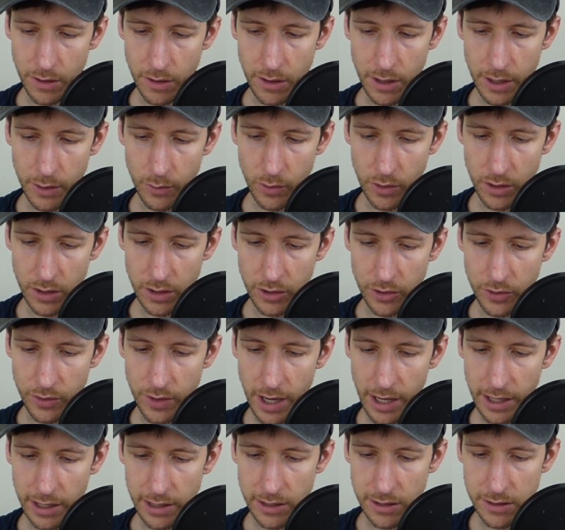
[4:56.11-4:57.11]
All right, we're gonna
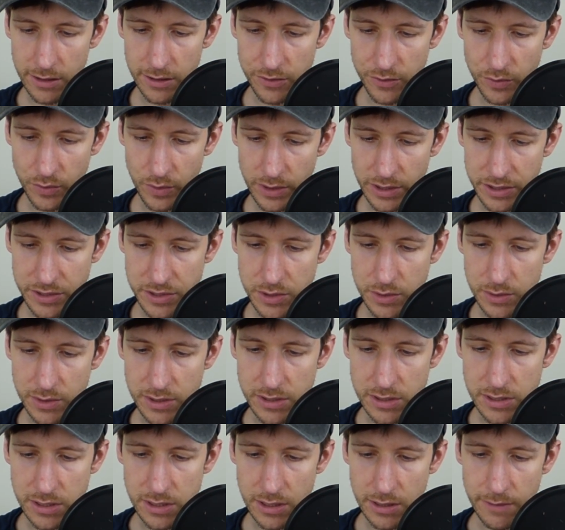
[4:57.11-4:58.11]
crack into this one. As you
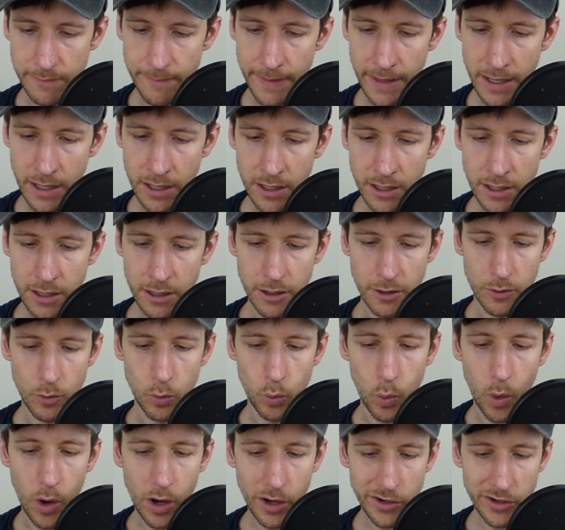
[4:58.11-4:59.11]
can see,
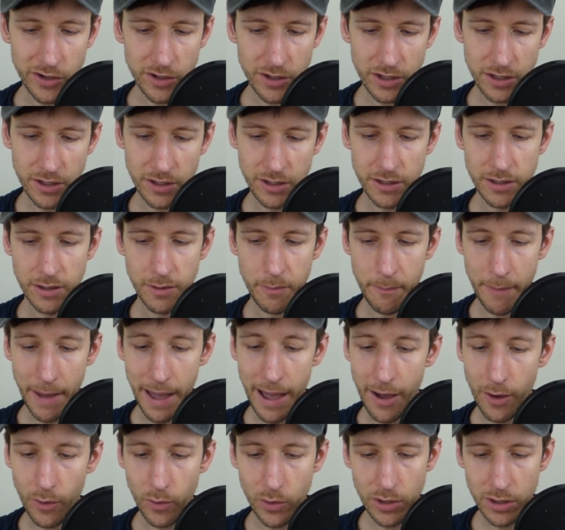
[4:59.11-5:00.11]
water
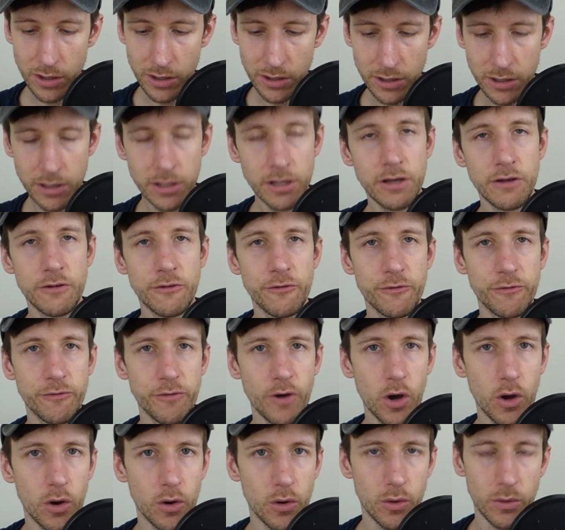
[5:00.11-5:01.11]
power
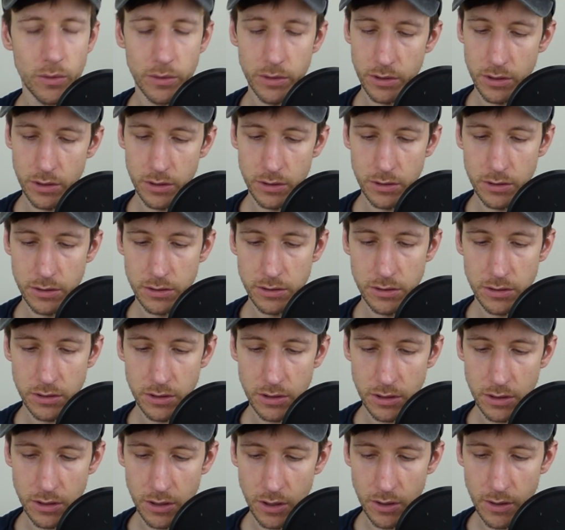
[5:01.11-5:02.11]
phone.
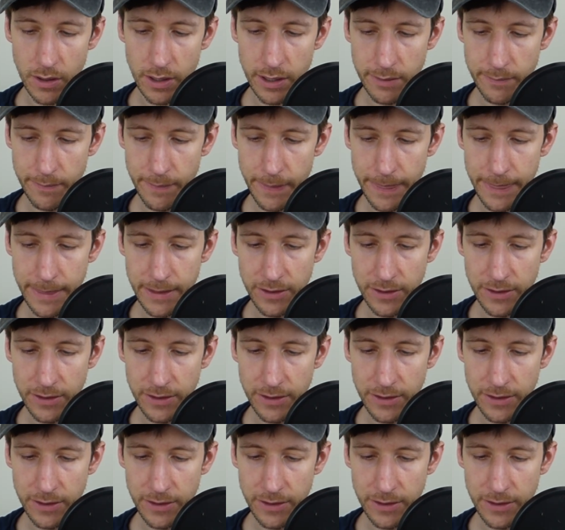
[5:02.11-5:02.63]
All right.